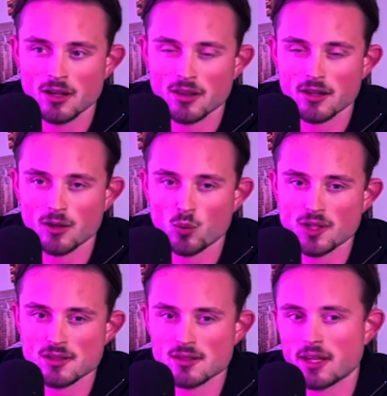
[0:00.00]
And then
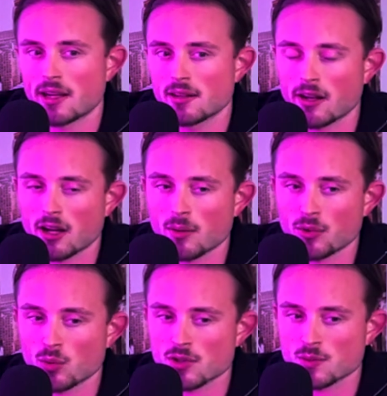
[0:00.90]
we scaled that up.
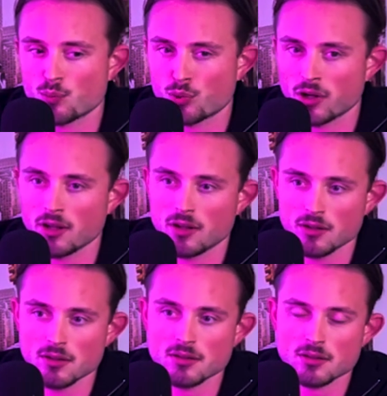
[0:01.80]
That was pretty
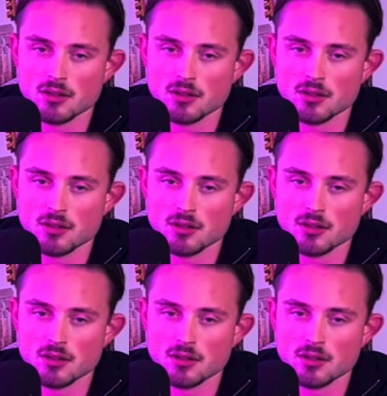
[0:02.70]
good